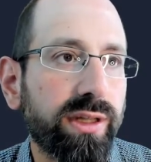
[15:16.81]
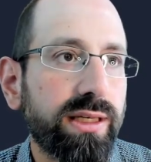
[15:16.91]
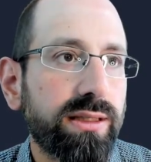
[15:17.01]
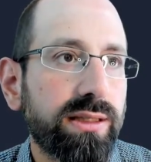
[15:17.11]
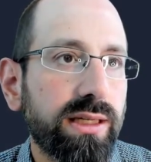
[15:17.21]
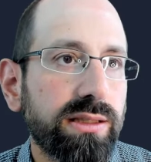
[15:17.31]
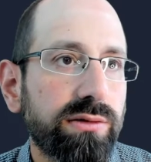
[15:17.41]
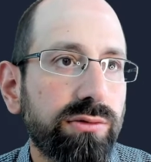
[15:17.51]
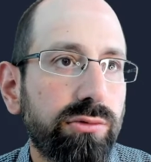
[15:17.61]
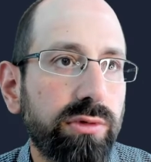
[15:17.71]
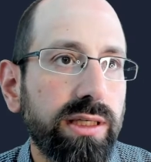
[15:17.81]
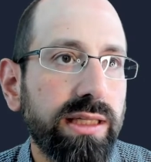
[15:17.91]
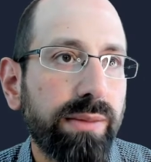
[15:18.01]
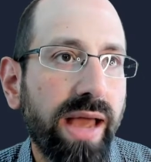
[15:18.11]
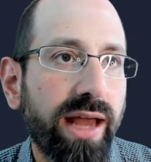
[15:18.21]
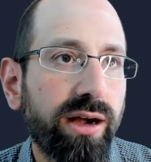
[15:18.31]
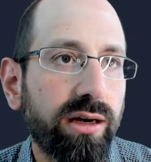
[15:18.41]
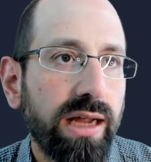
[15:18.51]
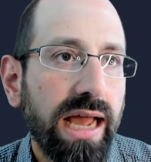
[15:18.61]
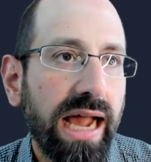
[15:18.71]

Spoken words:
It doesn't really matter.